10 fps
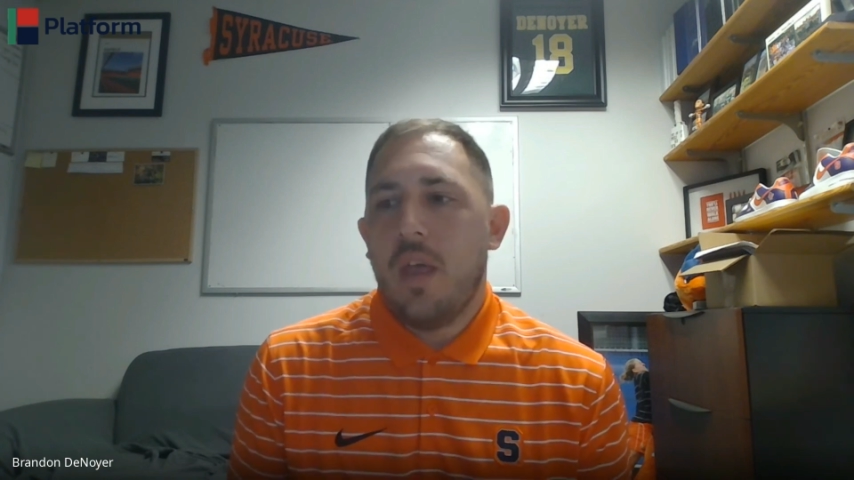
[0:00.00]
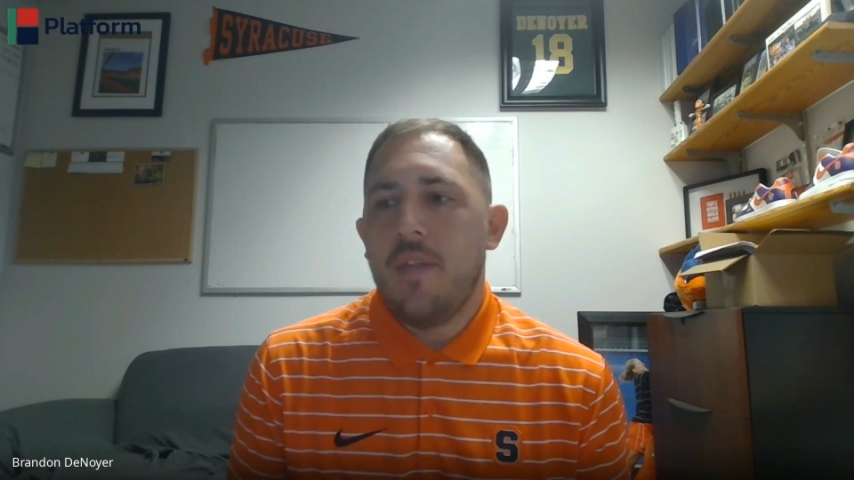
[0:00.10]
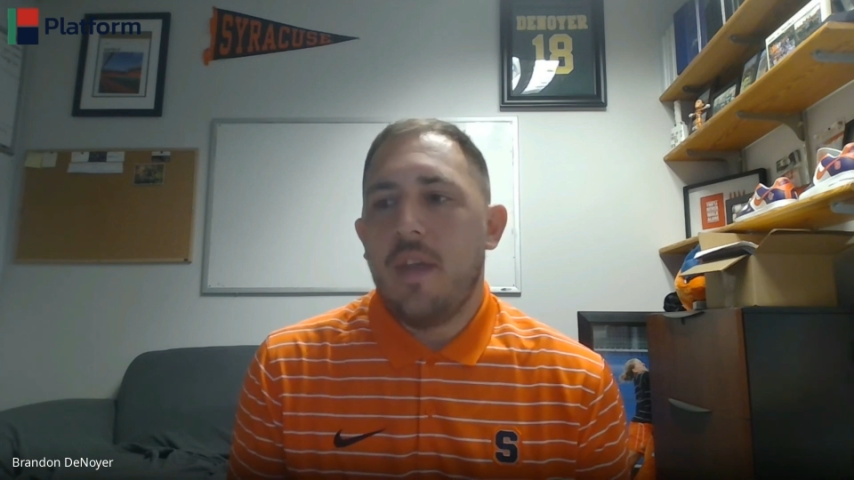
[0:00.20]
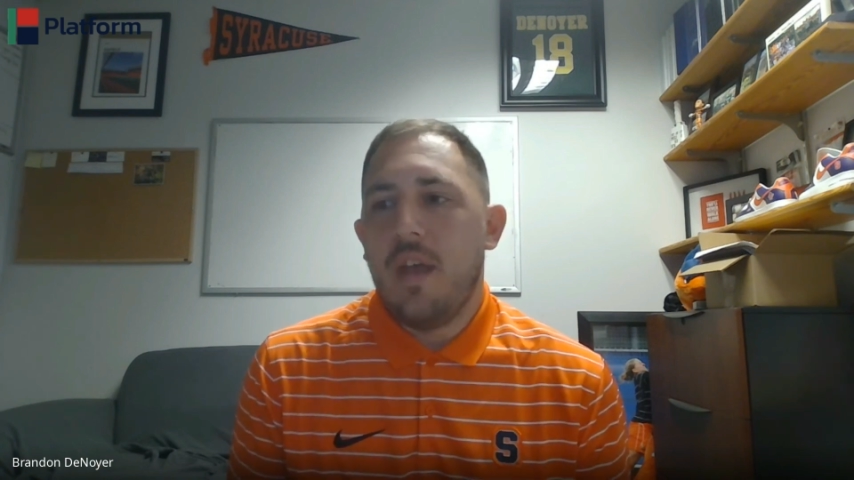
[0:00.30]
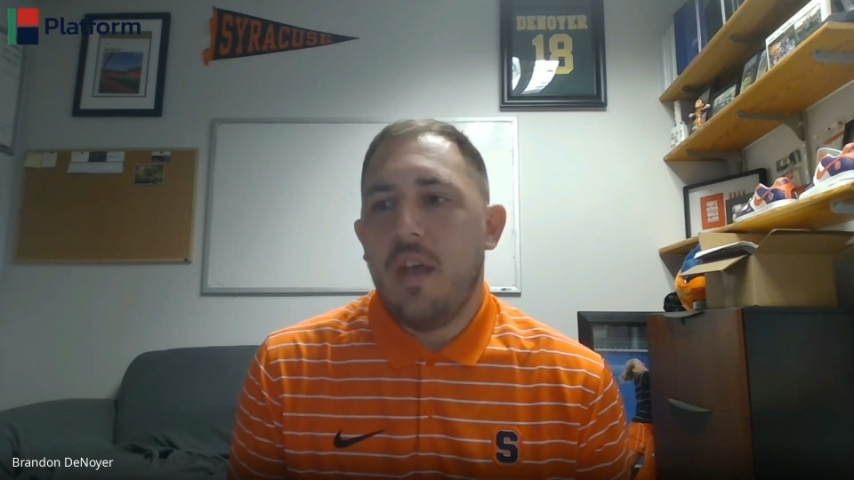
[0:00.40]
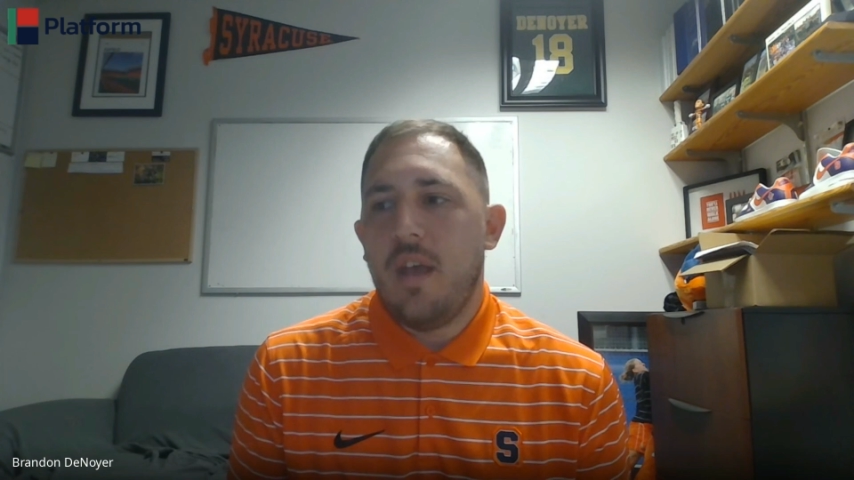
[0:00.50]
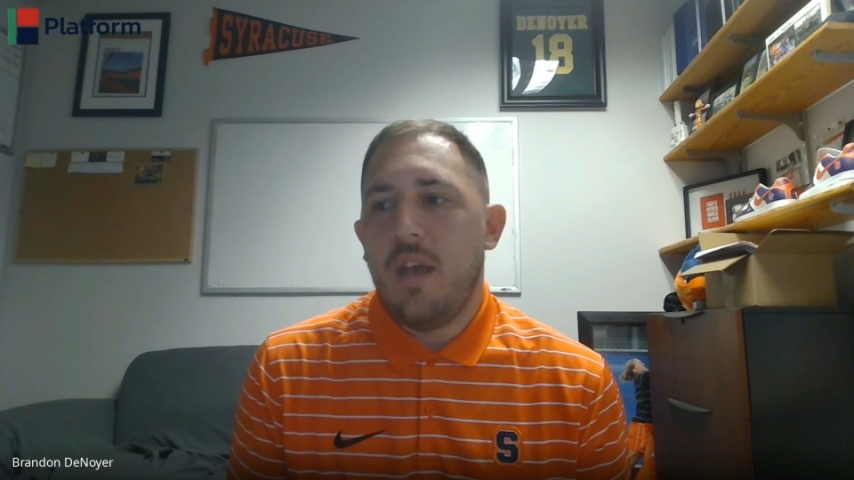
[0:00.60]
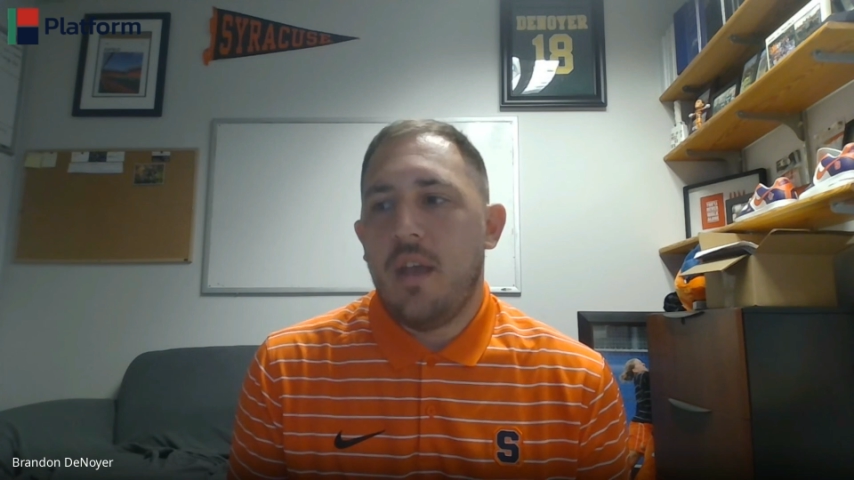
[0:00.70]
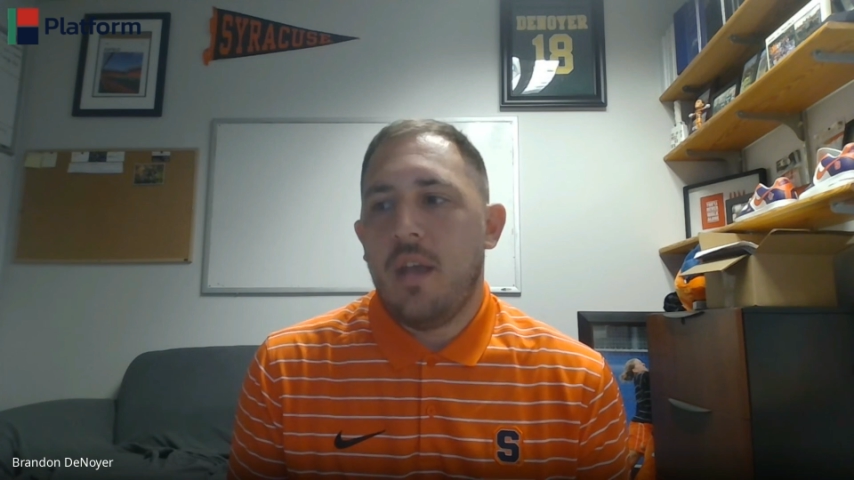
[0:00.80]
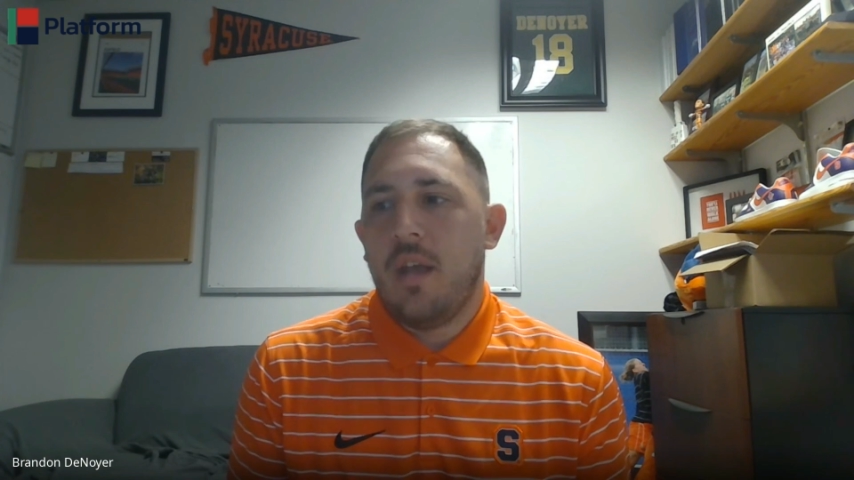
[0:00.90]
And
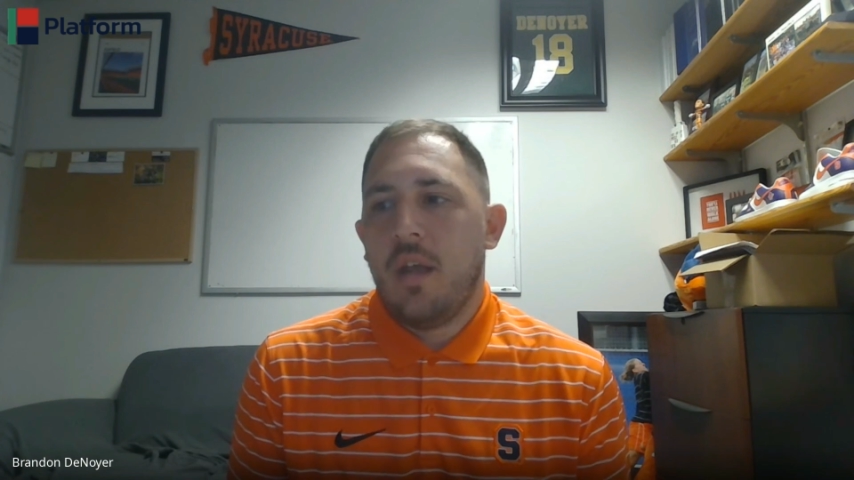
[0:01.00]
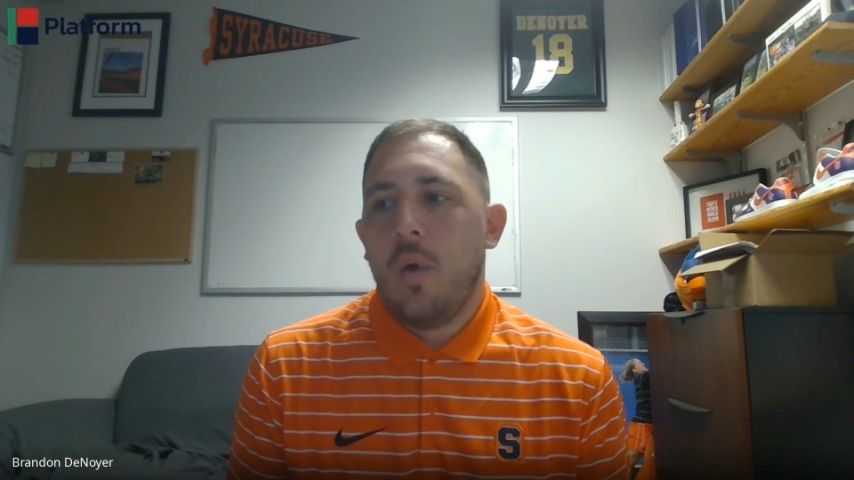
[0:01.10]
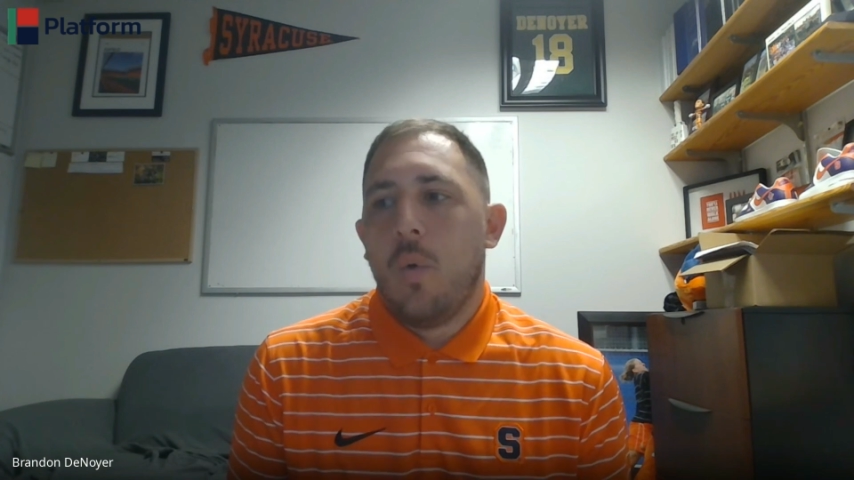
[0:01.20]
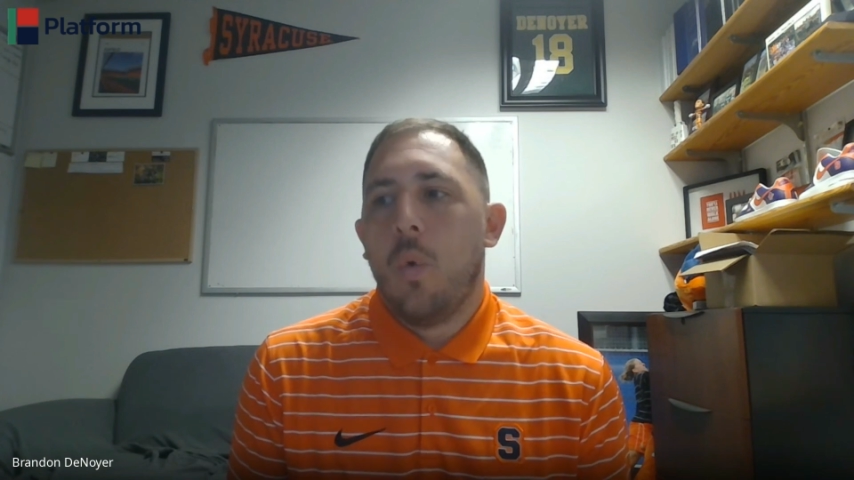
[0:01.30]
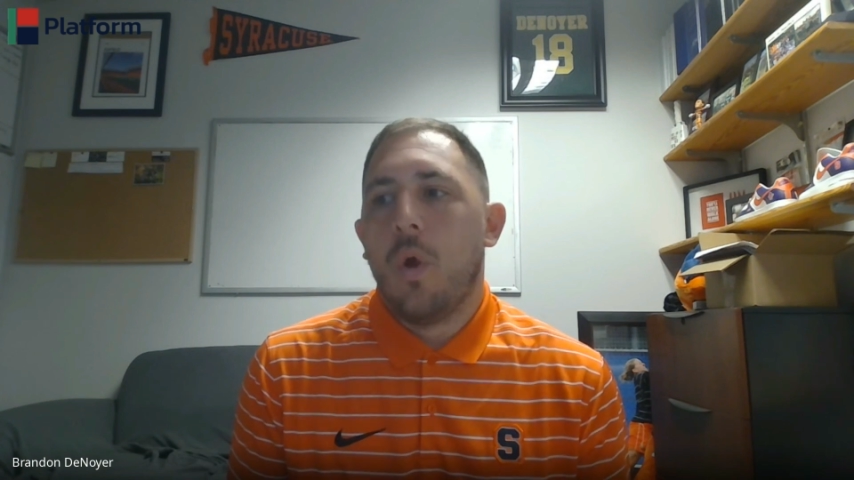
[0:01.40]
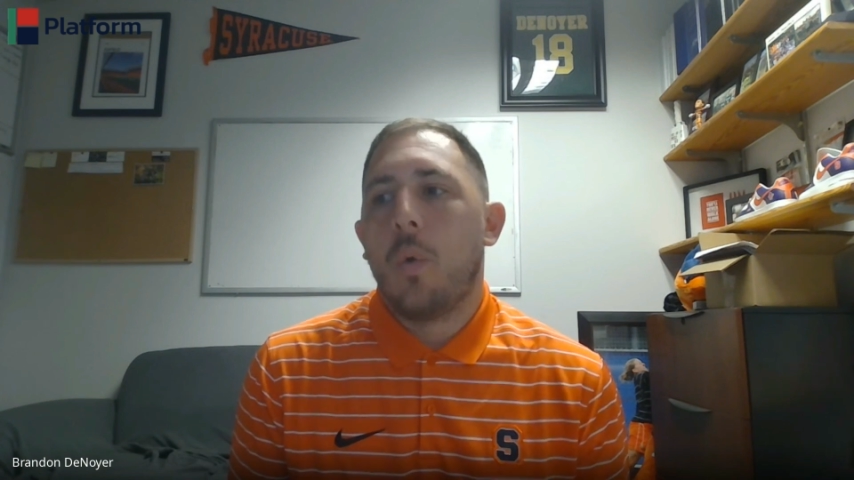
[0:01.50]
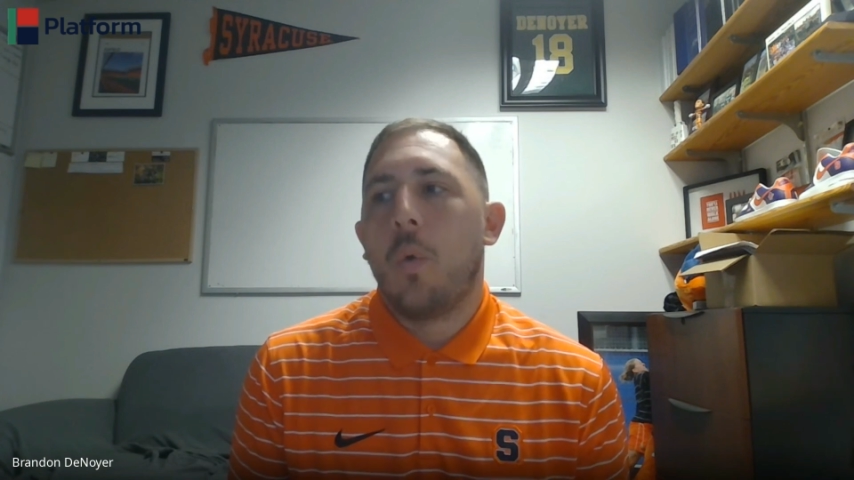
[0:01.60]
then we're